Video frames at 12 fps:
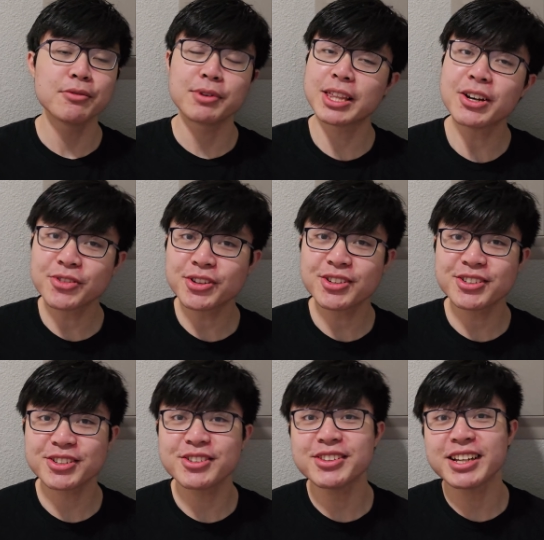Without further
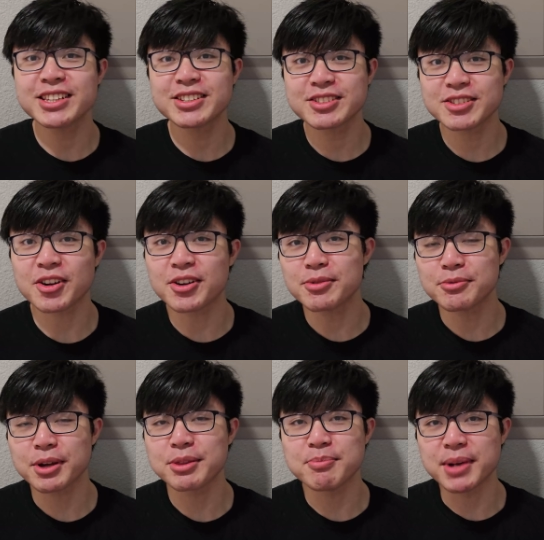ado, let's start
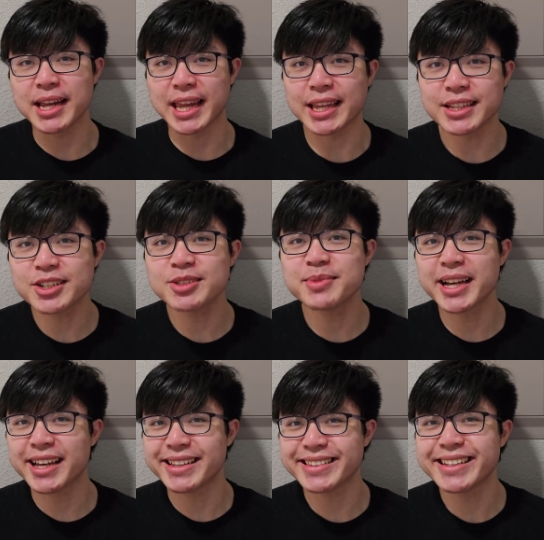with my income
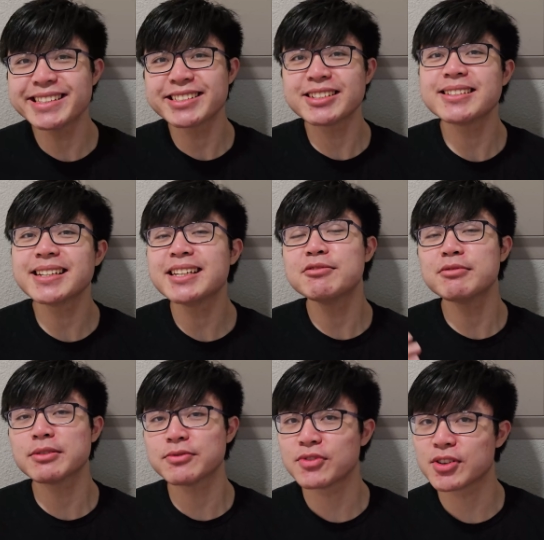and let's start in
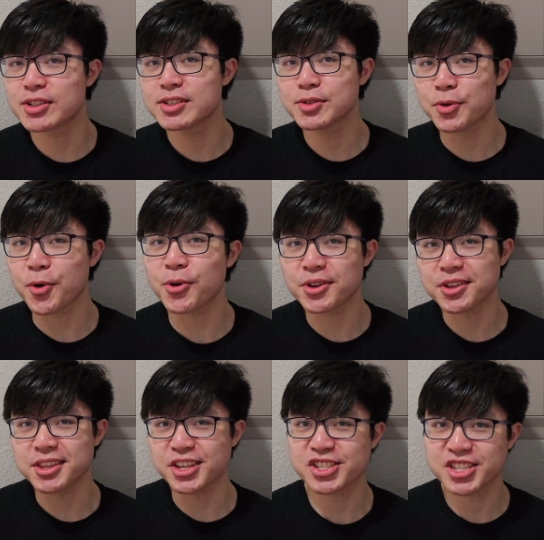reverse order
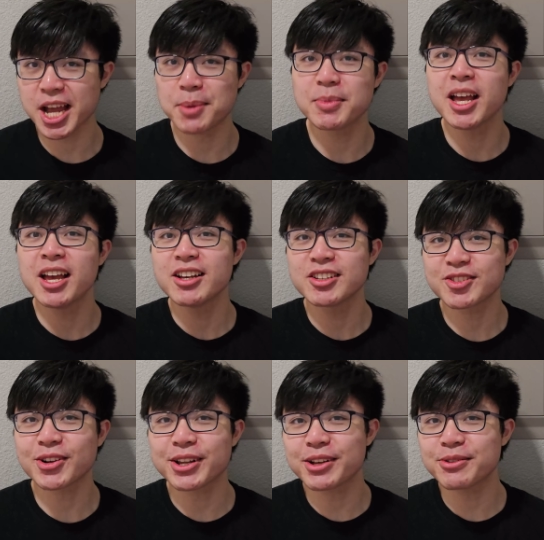this time,
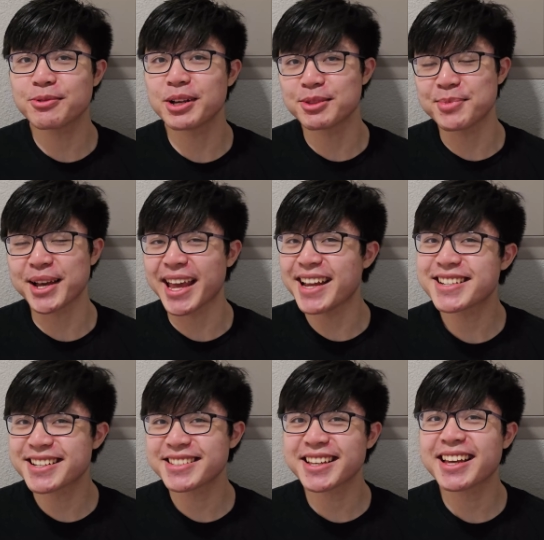starting with my
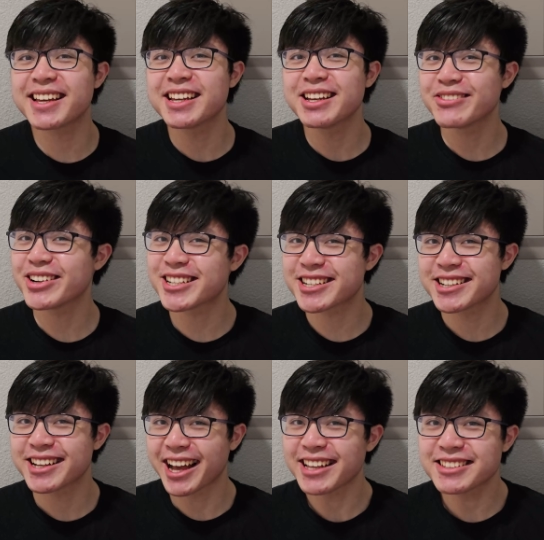HSA, which
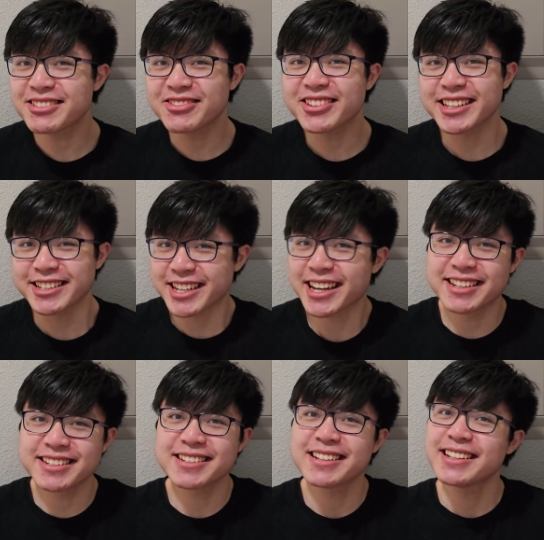hasn't really
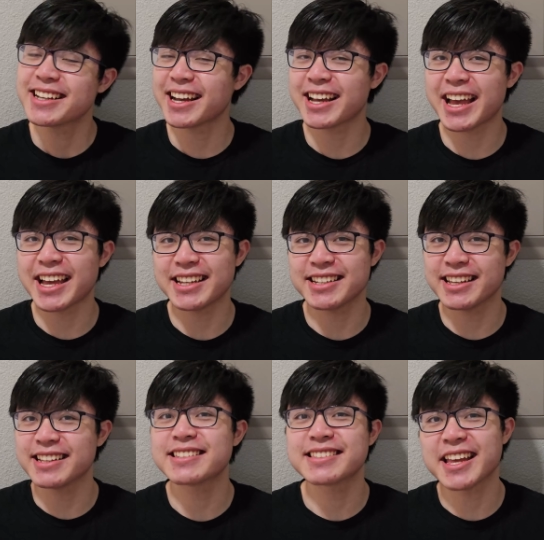changed and
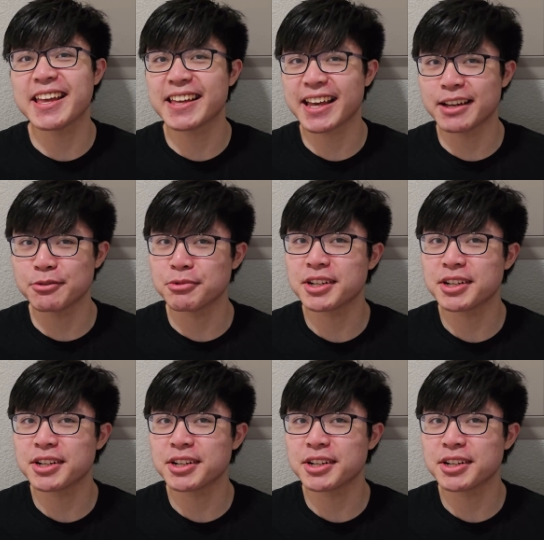it's staying at